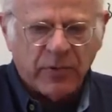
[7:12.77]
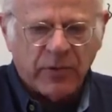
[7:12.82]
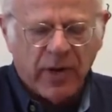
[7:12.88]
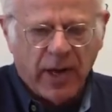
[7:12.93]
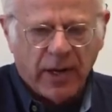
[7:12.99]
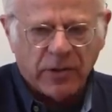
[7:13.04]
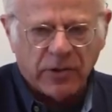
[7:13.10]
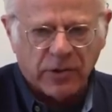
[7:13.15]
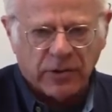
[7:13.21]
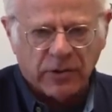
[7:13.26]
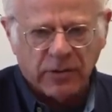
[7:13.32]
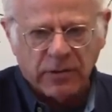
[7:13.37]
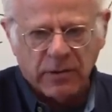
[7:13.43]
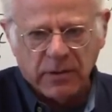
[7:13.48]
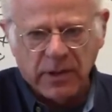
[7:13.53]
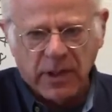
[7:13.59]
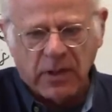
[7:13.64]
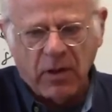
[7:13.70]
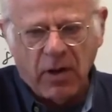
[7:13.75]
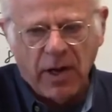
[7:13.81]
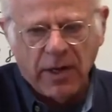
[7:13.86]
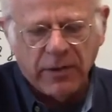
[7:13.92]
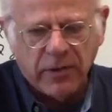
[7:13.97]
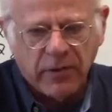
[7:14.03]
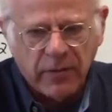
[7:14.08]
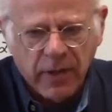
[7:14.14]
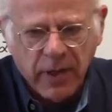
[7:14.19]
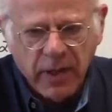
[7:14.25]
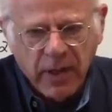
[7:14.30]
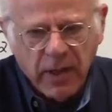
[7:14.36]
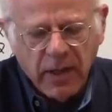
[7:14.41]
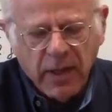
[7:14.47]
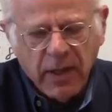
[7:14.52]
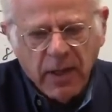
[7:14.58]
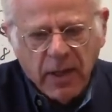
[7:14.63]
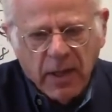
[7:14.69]
of production that Honda
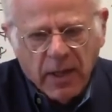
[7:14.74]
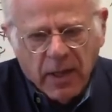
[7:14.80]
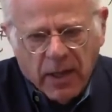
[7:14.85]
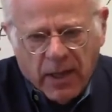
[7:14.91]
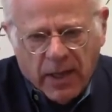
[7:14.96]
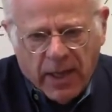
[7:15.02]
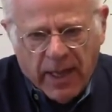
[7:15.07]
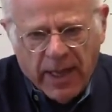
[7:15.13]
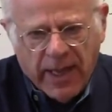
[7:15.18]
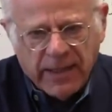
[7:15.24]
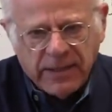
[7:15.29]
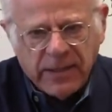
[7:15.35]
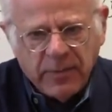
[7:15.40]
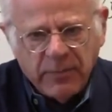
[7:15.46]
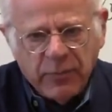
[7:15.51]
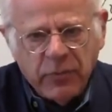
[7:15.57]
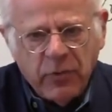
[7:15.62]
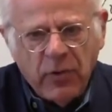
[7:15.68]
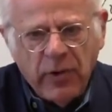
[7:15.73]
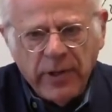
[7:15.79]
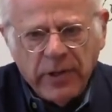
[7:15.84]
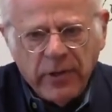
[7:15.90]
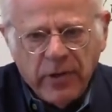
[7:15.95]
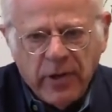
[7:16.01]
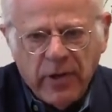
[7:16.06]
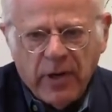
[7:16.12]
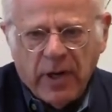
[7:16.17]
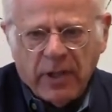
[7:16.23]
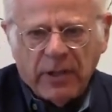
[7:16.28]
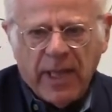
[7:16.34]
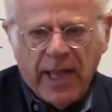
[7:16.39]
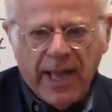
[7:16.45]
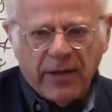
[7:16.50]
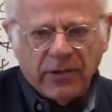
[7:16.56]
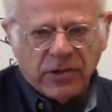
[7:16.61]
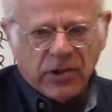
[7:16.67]
has employed here
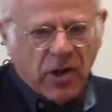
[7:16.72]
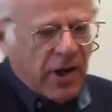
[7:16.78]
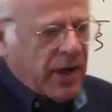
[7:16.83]
allows